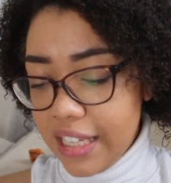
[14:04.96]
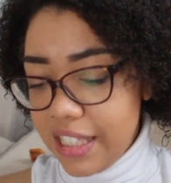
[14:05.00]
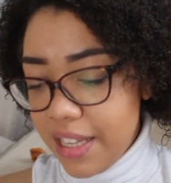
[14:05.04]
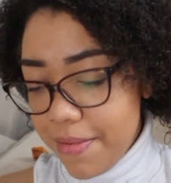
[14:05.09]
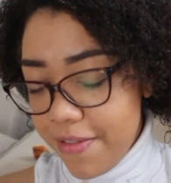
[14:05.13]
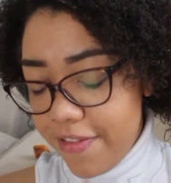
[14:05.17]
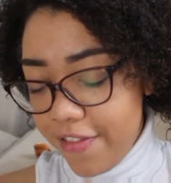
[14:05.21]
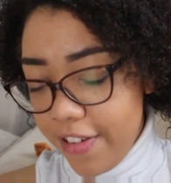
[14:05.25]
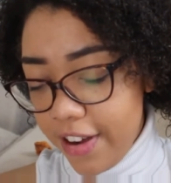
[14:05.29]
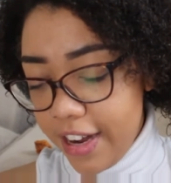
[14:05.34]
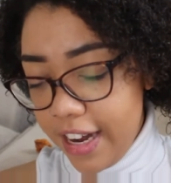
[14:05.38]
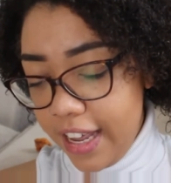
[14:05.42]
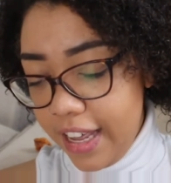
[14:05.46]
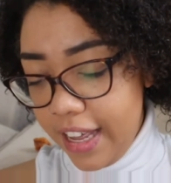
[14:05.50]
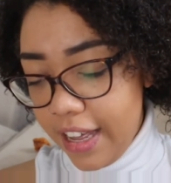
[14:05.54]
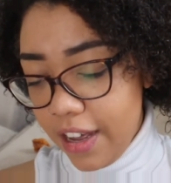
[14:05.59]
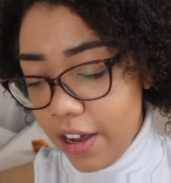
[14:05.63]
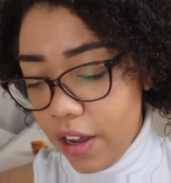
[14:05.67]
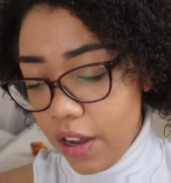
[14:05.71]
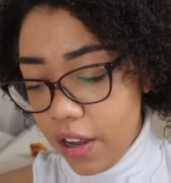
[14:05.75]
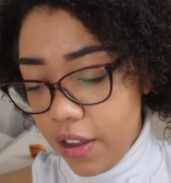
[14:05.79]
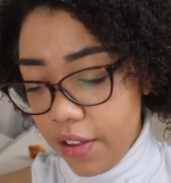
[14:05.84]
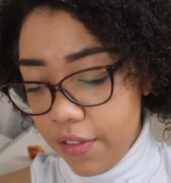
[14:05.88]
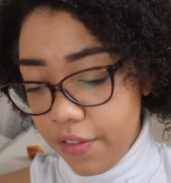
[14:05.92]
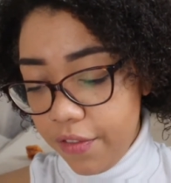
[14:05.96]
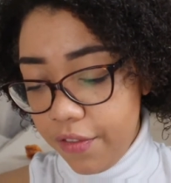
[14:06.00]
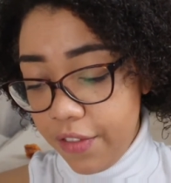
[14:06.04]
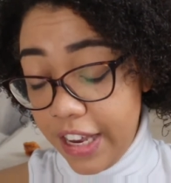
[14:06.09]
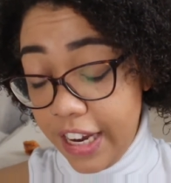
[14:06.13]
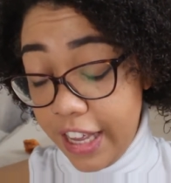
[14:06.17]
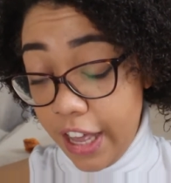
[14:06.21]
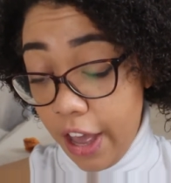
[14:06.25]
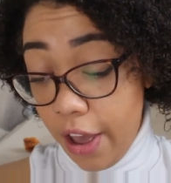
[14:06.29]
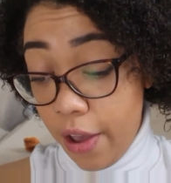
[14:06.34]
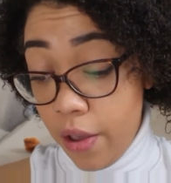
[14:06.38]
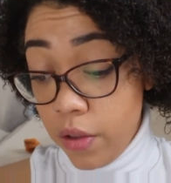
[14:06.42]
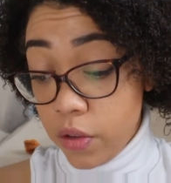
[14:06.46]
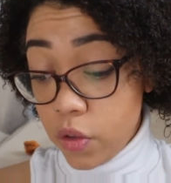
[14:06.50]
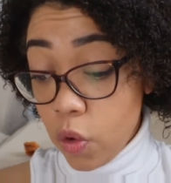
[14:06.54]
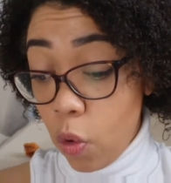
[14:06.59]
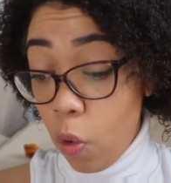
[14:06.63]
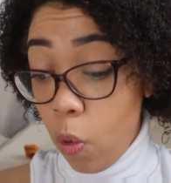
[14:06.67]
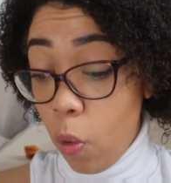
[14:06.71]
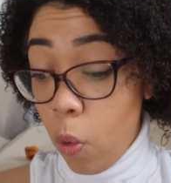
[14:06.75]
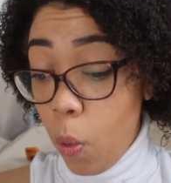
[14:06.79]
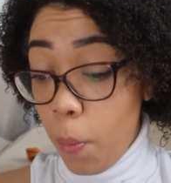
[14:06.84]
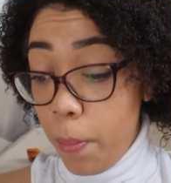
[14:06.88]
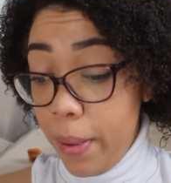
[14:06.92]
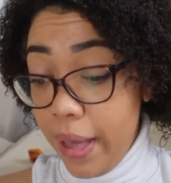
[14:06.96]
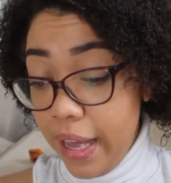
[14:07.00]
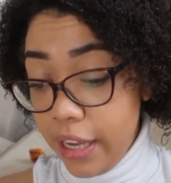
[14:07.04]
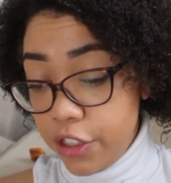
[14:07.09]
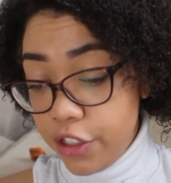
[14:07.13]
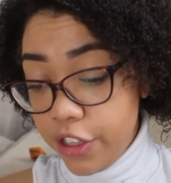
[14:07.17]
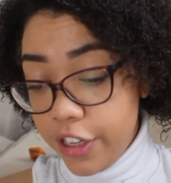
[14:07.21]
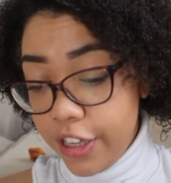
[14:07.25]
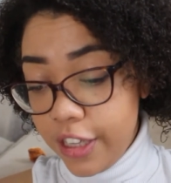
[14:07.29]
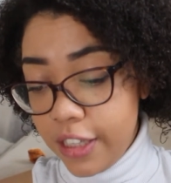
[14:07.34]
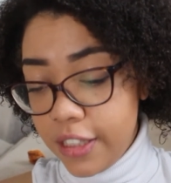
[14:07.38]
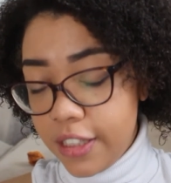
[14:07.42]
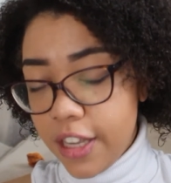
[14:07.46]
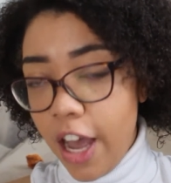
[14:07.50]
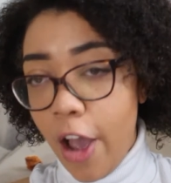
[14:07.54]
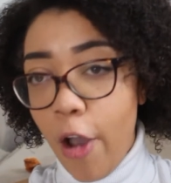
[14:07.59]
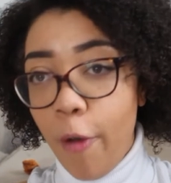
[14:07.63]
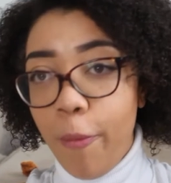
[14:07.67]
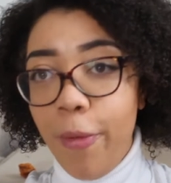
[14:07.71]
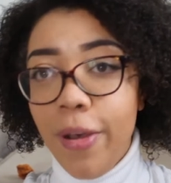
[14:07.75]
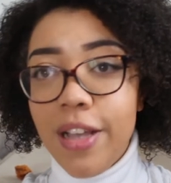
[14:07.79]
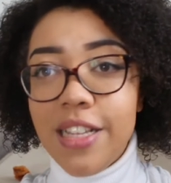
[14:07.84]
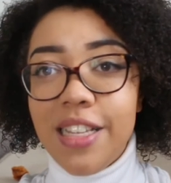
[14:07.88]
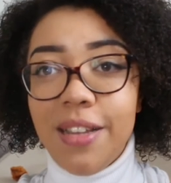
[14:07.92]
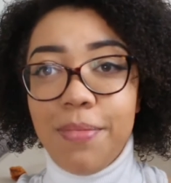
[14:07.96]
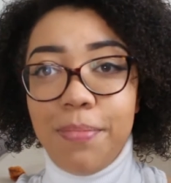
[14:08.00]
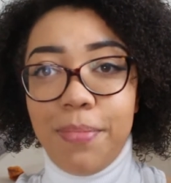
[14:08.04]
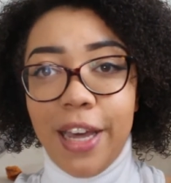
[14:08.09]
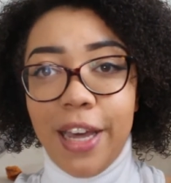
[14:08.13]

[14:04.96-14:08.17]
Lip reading: some funny videos or pictures. I will put some